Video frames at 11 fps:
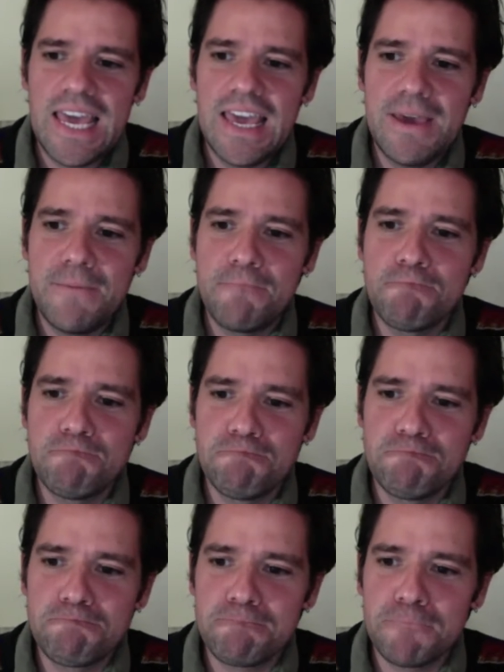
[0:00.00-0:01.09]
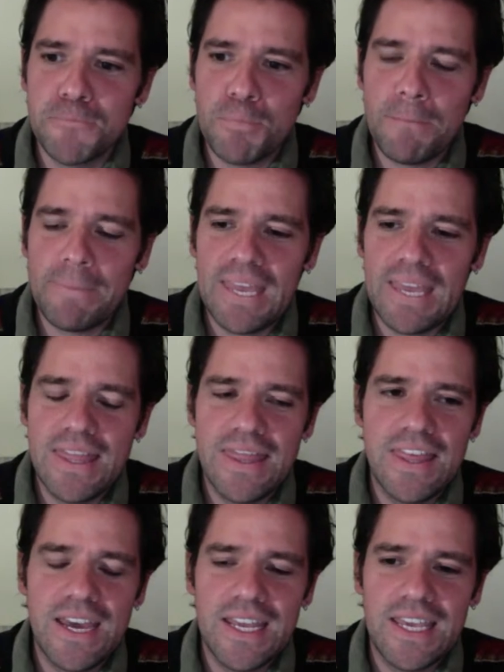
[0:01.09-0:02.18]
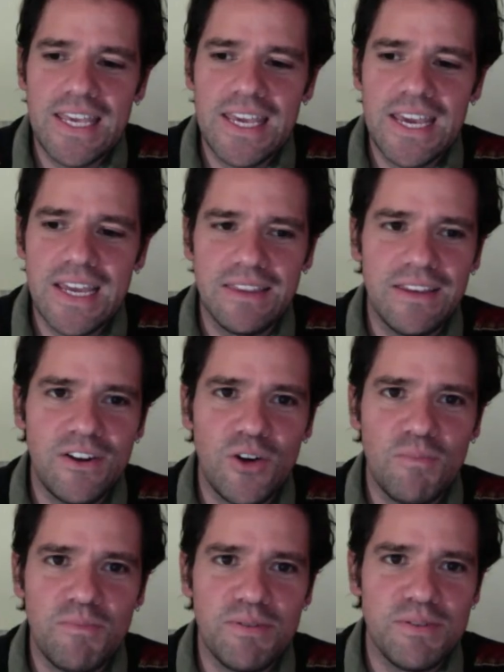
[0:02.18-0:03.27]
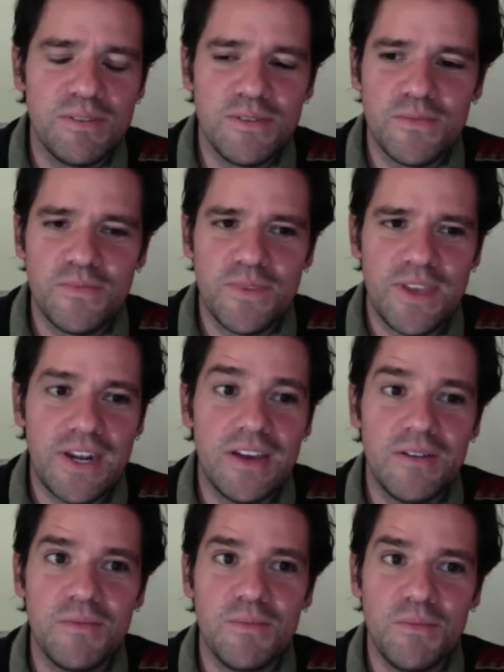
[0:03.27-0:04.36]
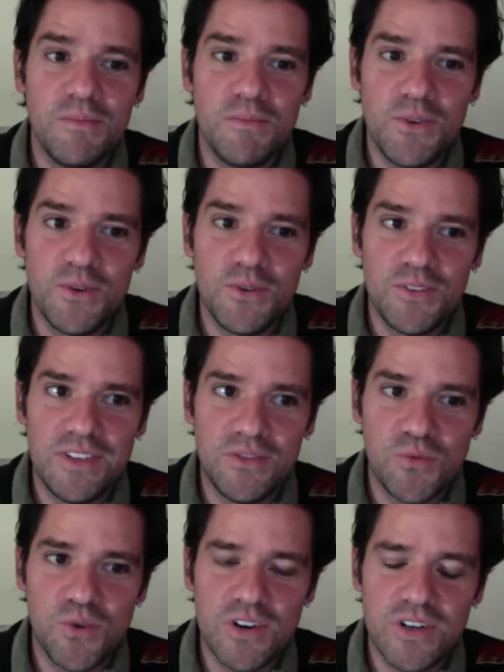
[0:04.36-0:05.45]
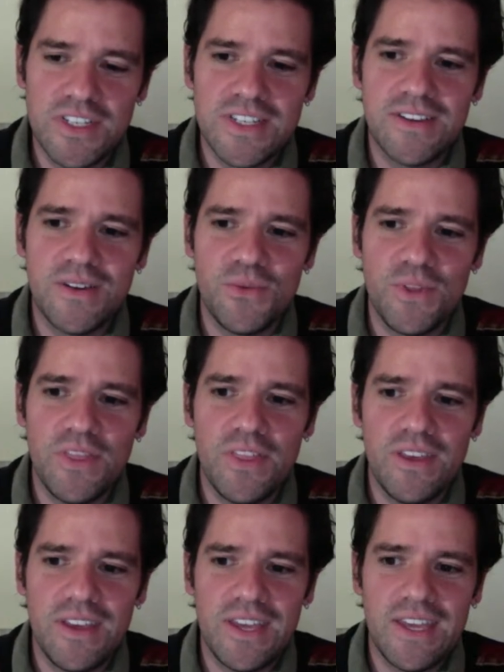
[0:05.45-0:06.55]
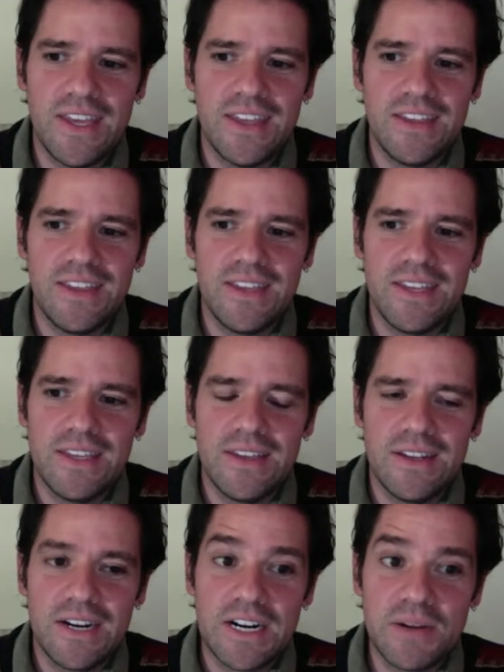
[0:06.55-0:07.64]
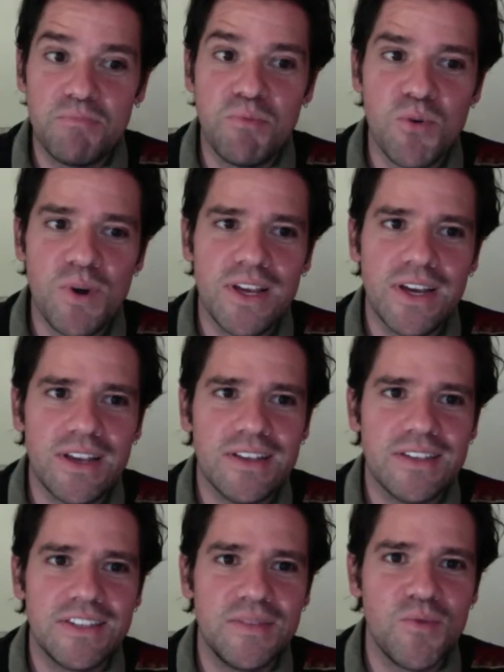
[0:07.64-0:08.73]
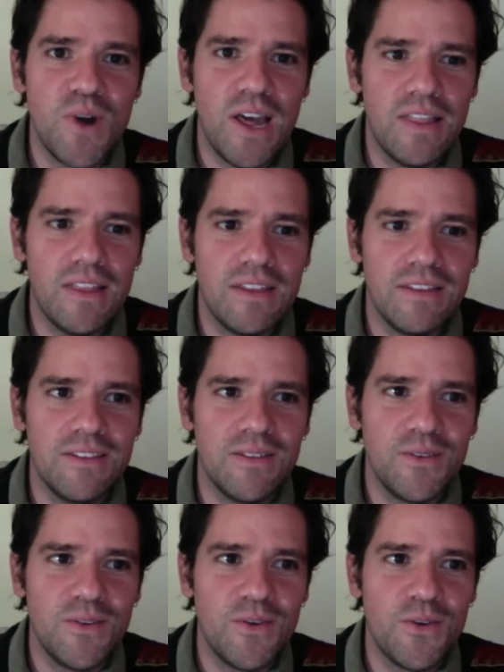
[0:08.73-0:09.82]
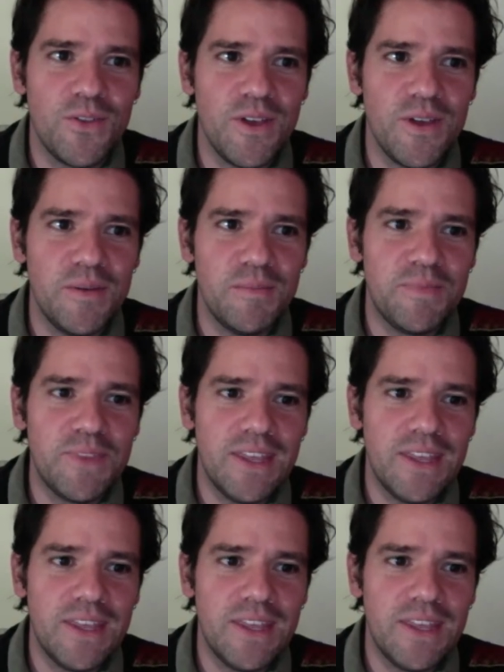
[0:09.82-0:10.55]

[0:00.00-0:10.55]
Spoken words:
that he ended up, and I use his words, with the República Simulada, or the